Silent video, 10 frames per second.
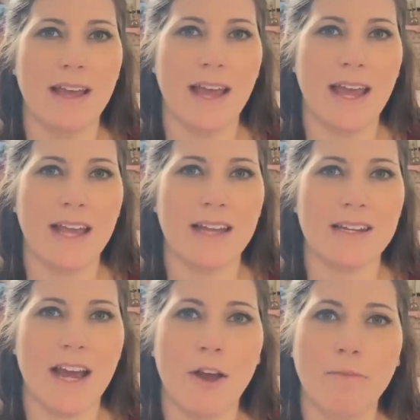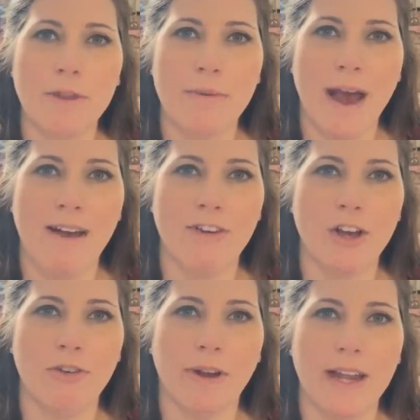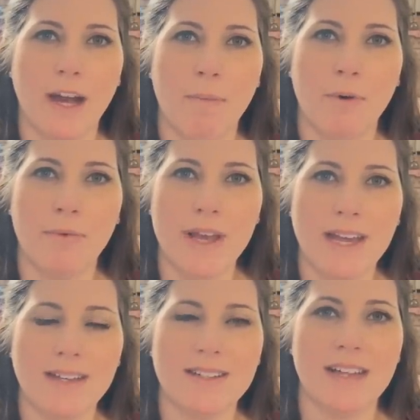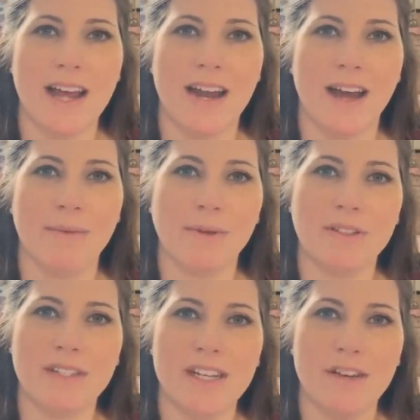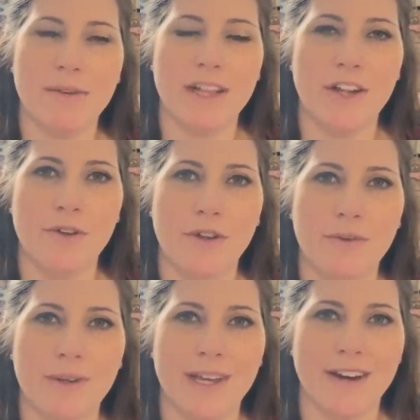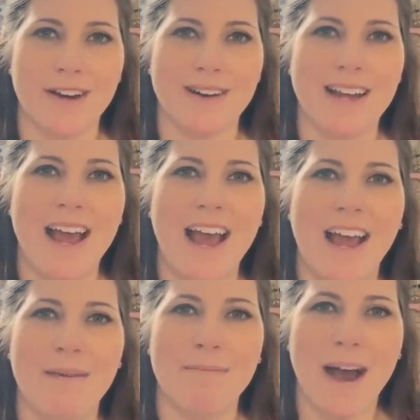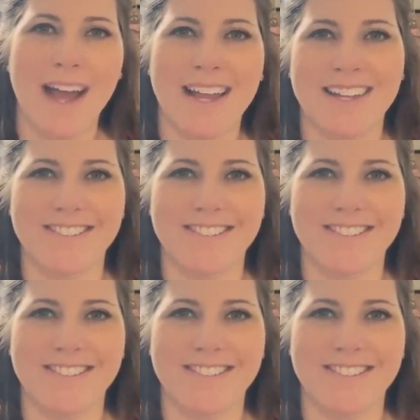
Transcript: and I hope you have a great couple weeks and I will see you in the new year. Bye.